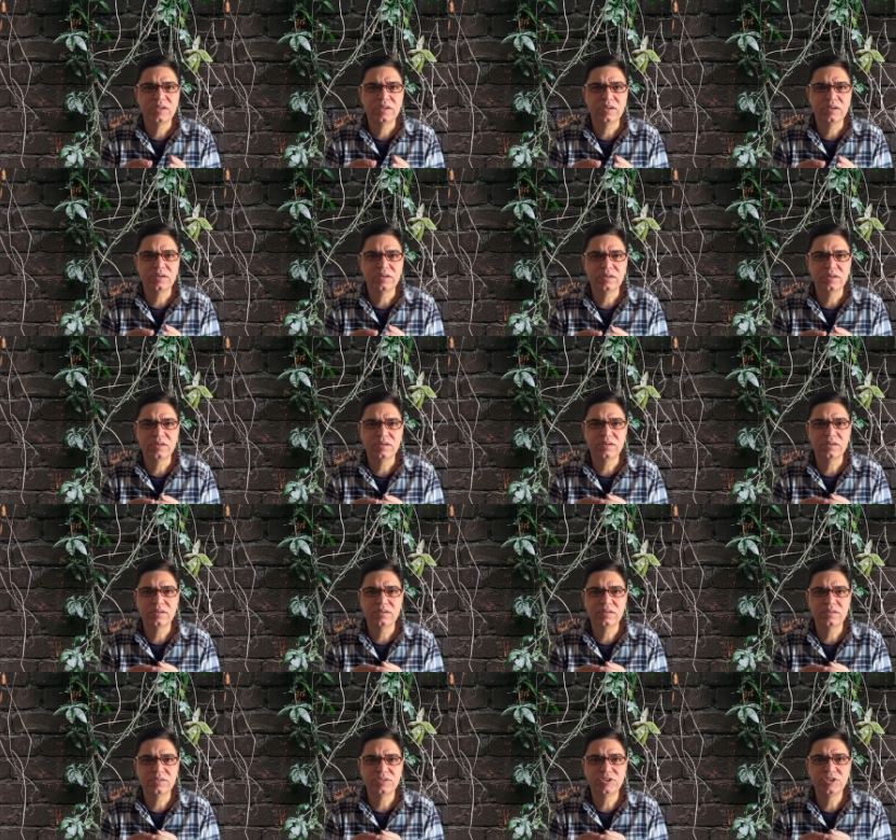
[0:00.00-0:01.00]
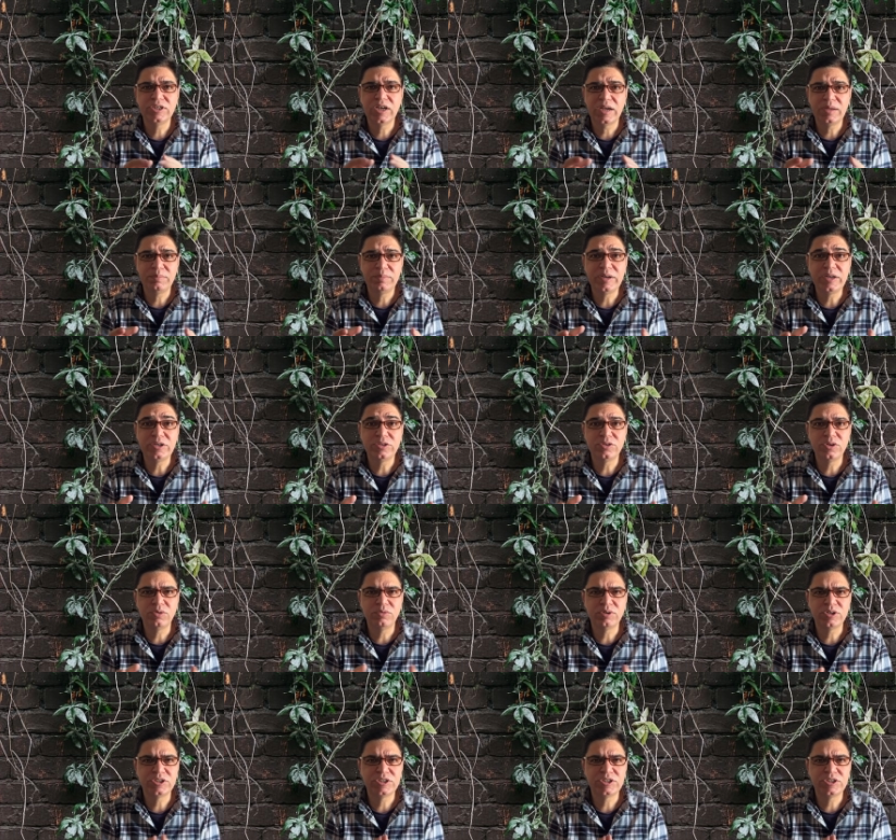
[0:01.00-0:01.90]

GI bleeds, lower